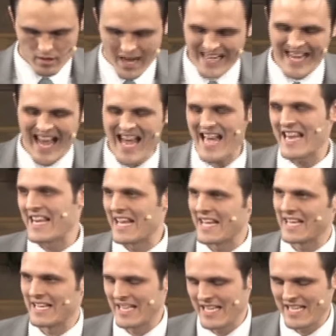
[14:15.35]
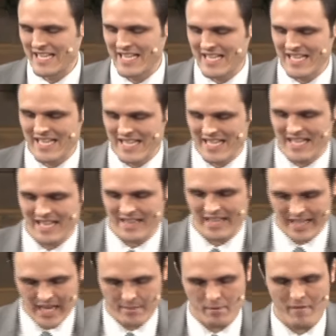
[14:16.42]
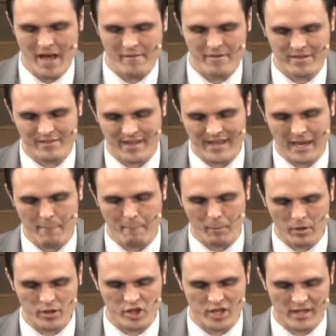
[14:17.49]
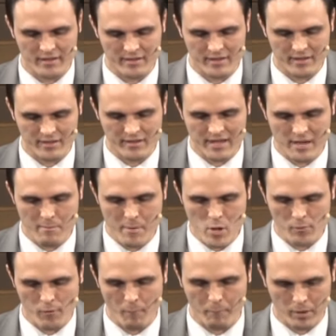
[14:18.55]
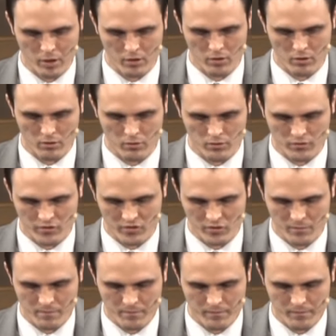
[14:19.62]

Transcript: Again, the kingdom of heaven is like a merchant seeking beautiful pearls,